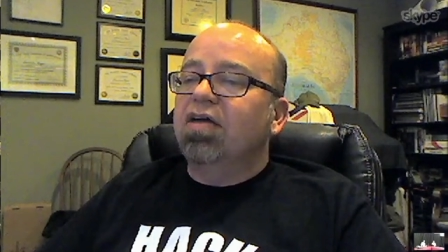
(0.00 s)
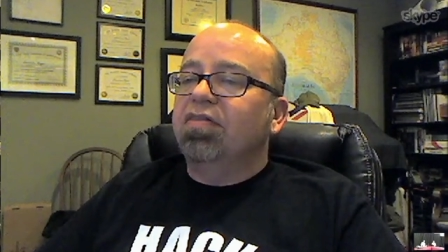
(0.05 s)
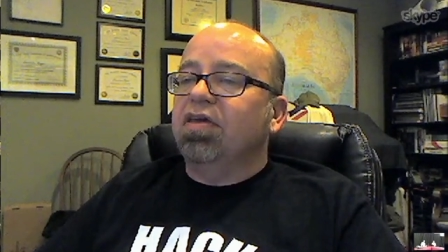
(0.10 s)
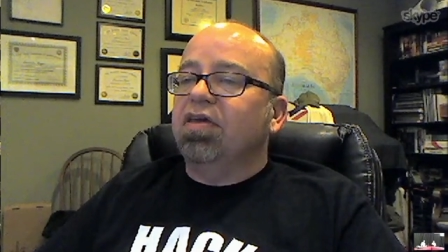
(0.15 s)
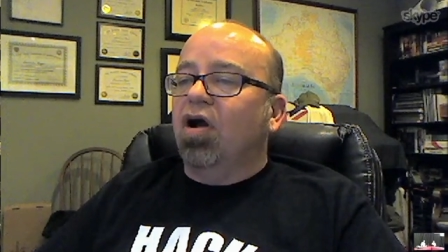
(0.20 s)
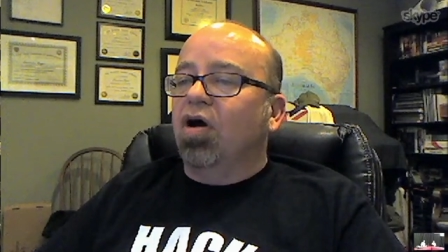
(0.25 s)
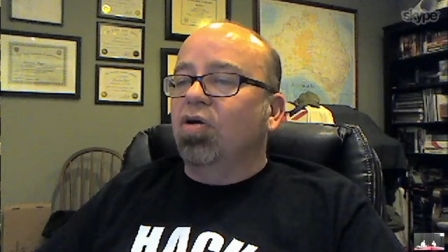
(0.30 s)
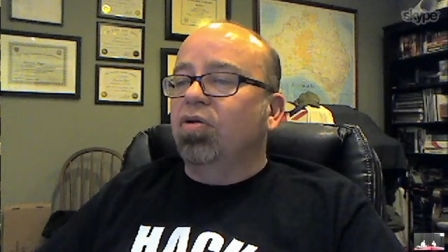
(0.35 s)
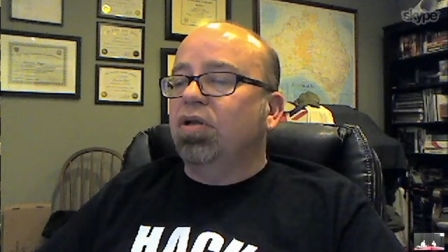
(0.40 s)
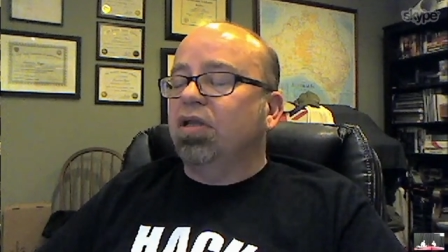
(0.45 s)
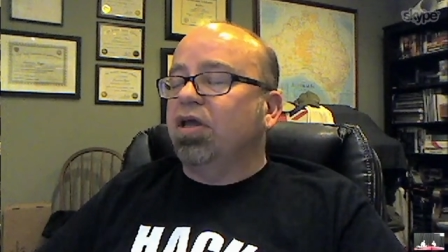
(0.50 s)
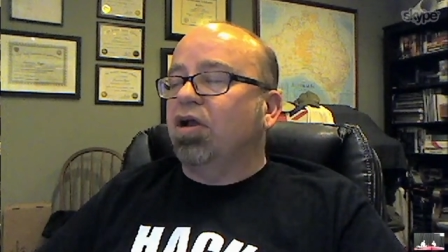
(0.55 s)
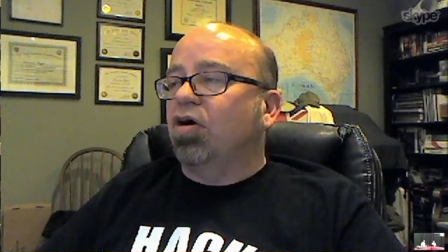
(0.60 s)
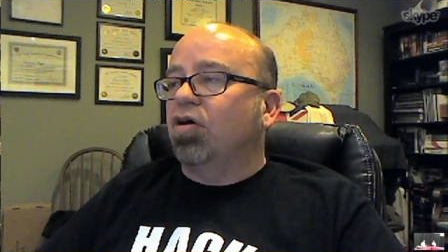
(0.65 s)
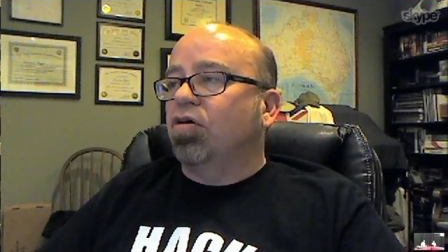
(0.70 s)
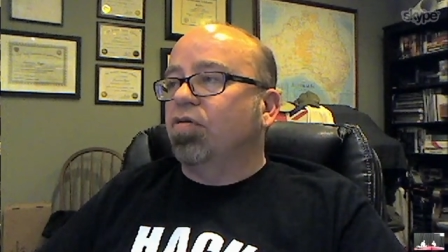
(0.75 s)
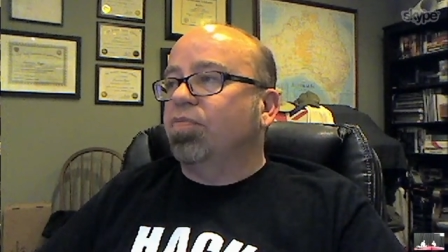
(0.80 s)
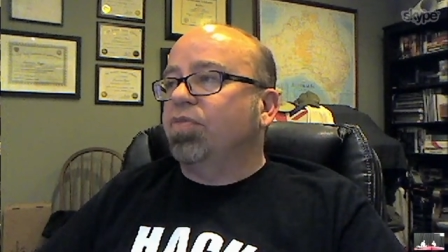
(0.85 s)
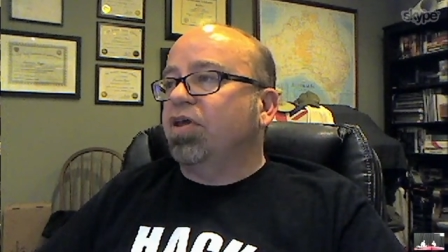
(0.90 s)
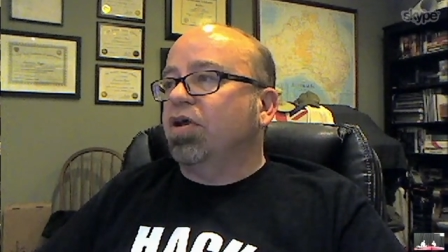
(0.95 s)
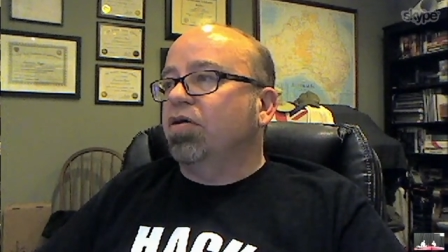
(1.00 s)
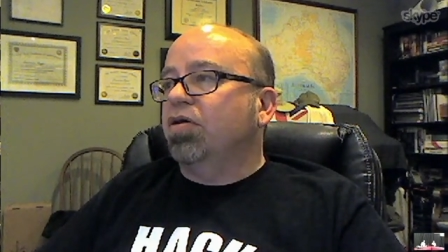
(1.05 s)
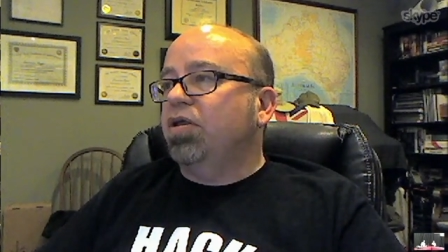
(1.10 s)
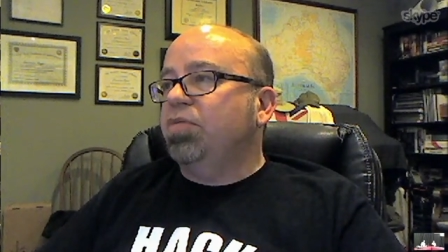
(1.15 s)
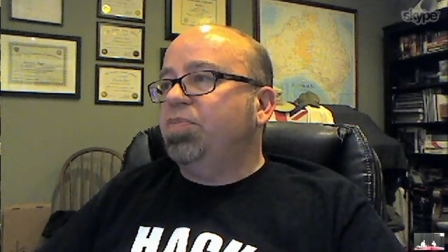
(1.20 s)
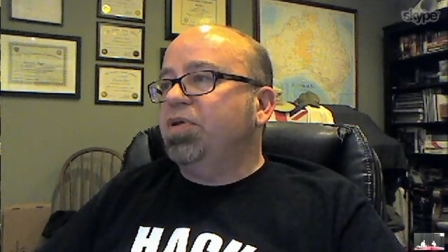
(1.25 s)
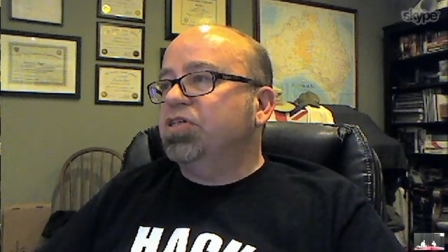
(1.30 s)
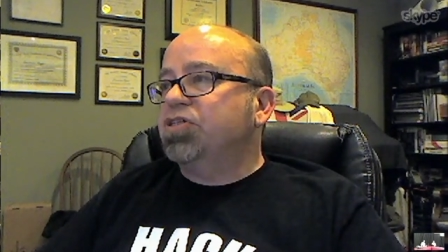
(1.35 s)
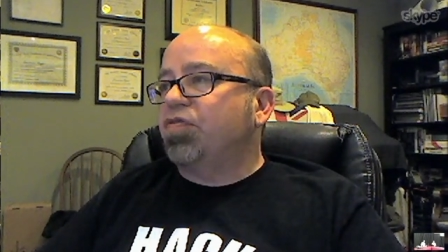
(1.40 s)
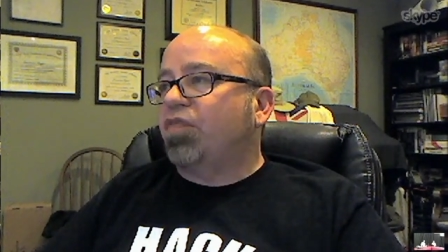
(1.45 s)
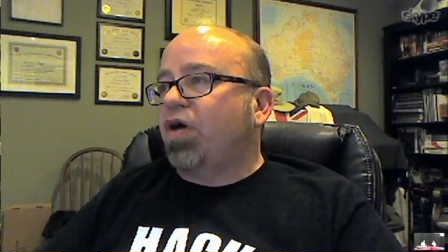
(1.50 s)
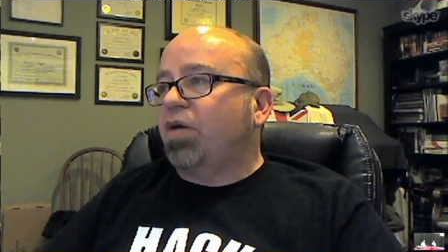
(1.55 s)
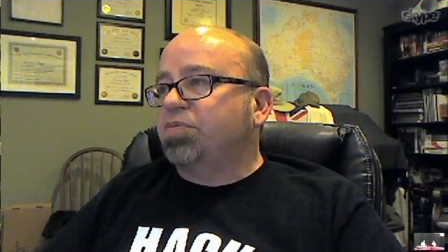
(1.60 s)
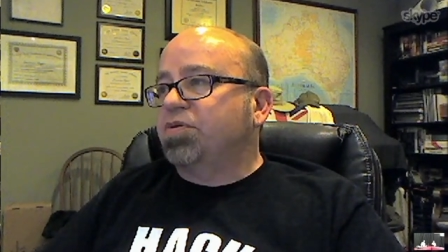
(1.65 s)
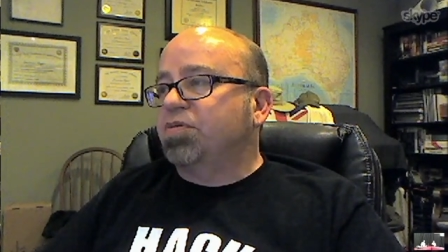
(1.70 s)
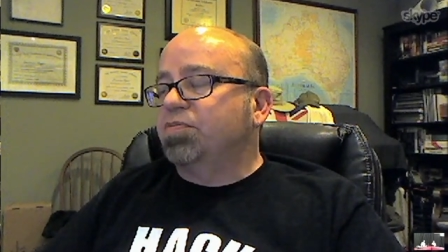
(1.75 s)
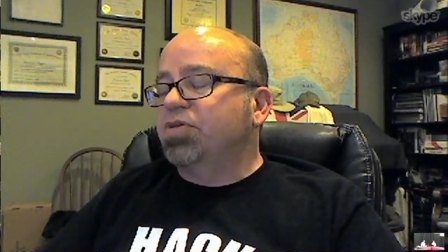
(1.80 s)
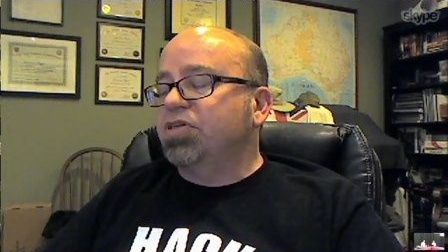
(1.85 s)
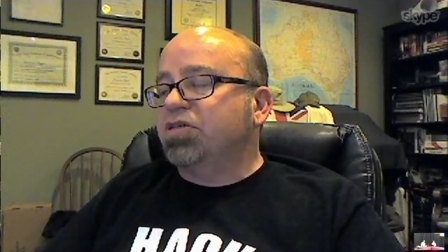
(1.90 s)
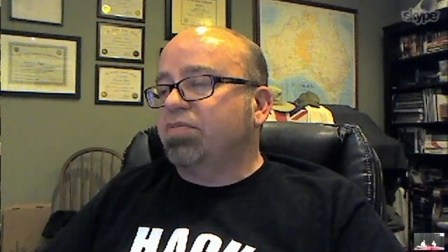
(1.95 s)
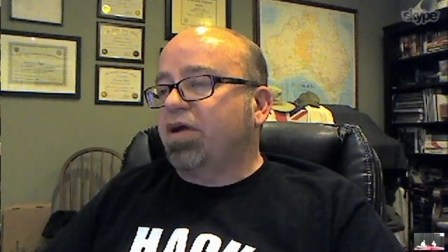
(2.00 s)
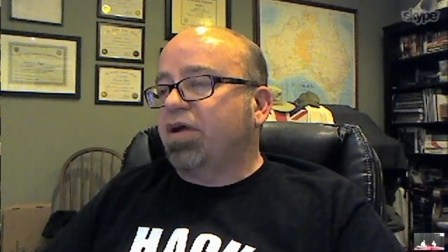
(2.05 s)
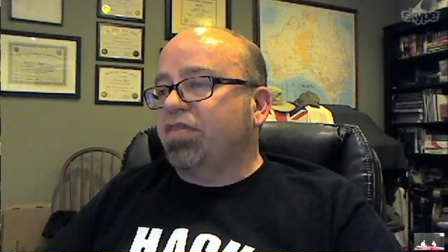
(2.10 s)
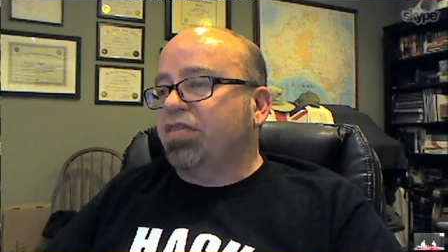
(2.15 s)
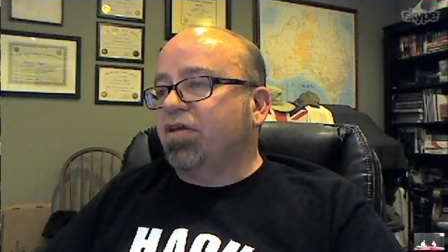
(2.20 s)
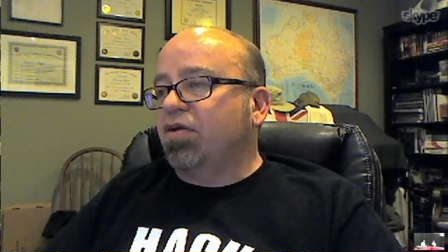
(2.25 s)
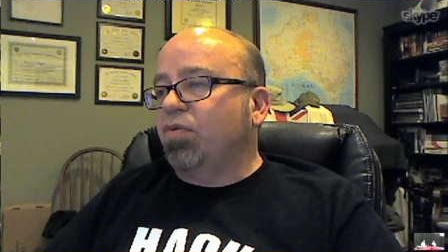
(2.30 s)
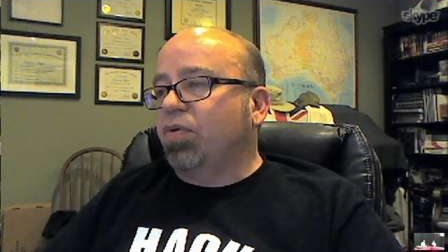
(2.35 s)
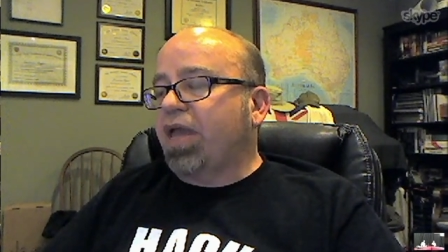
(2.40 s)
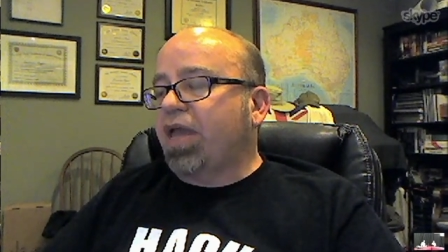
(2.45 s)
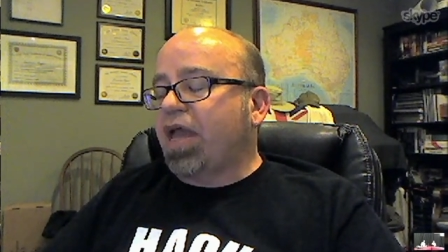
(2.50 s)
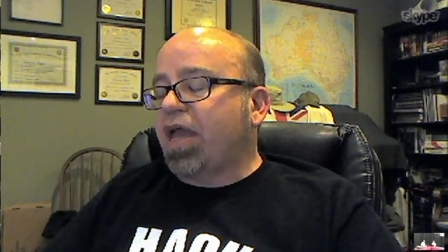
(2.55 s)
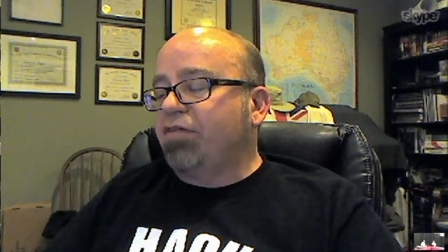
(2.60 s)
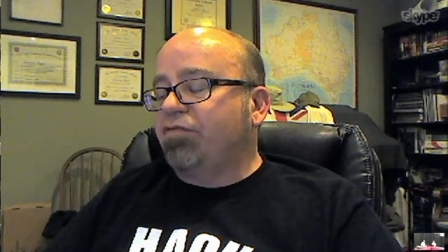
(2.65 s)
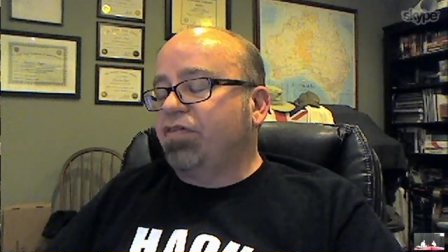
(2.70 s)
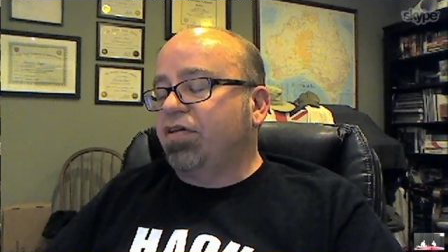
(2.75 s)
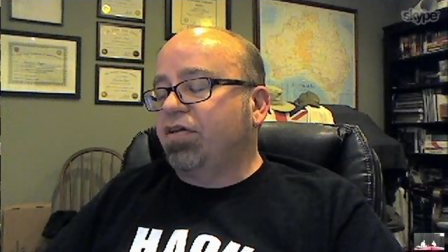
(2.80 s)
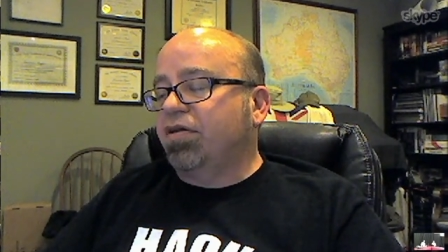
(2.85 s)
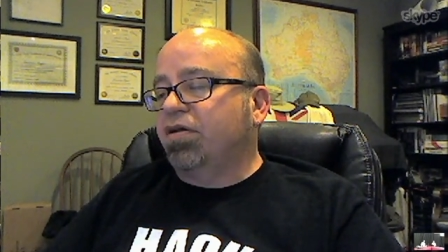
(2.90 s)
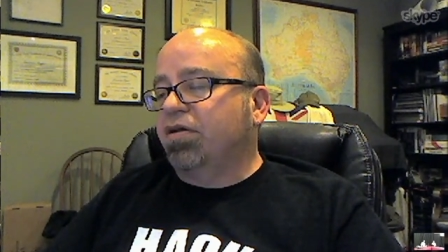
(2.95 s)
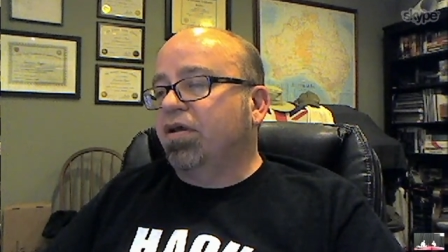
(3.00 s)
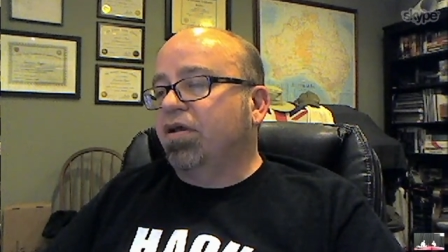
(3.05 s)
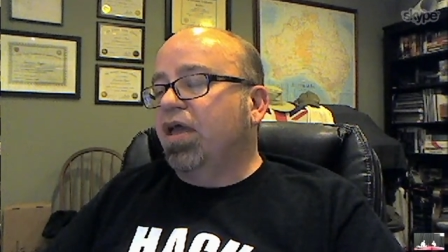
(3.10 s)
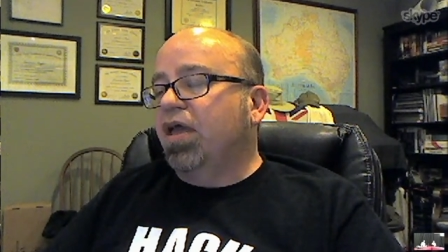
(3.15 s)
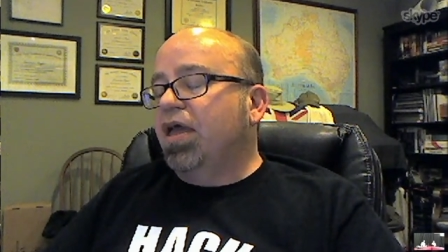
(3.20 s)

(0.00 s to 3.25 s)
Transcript: the only hope, the only piece of optimism I think we have here